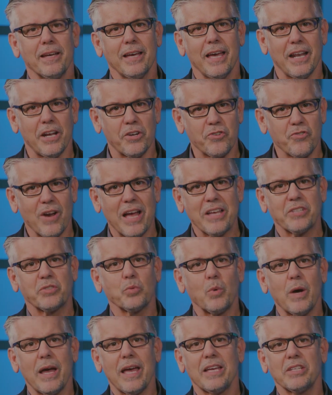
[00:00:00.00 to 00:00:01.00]
and address
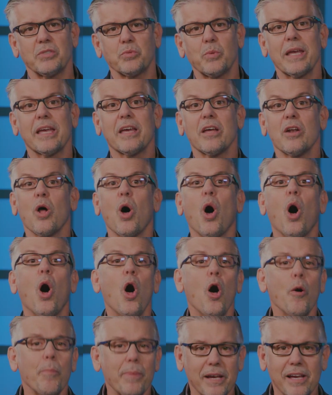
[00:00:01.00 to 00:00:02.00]
ways we can
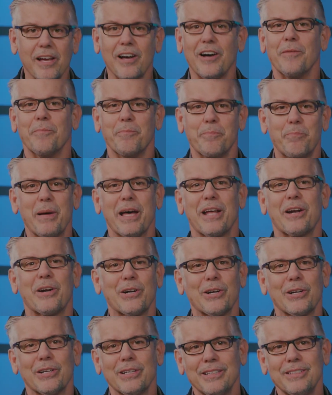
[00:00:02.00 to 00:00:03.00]
all become
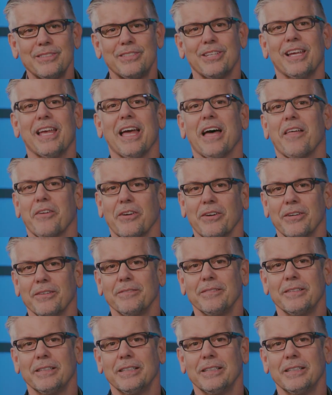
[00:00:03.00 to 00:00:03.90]
better together.